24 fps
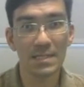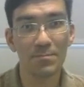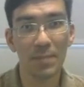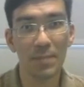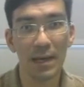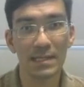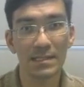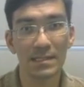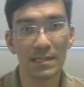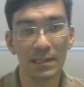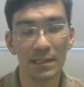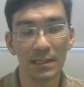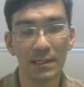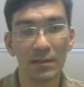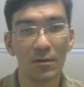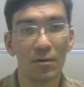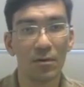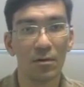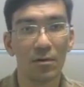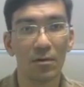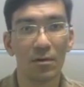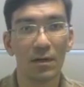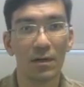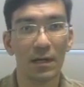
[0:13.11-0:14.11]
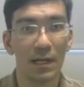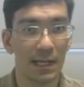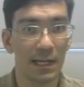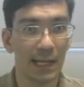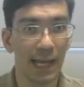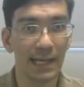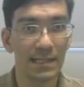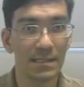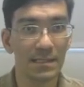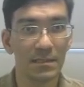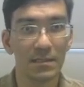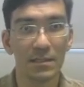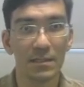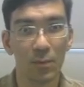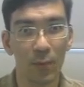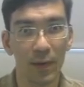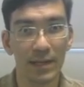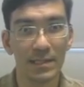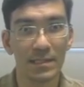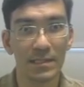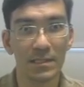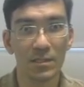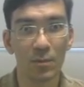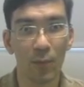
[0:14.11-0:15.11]
basically, or late
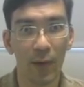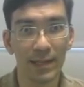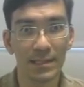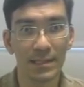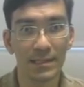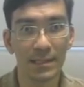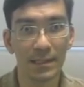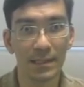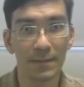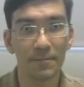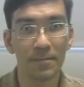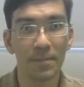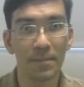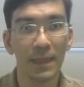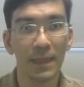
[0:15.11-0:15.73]
2020,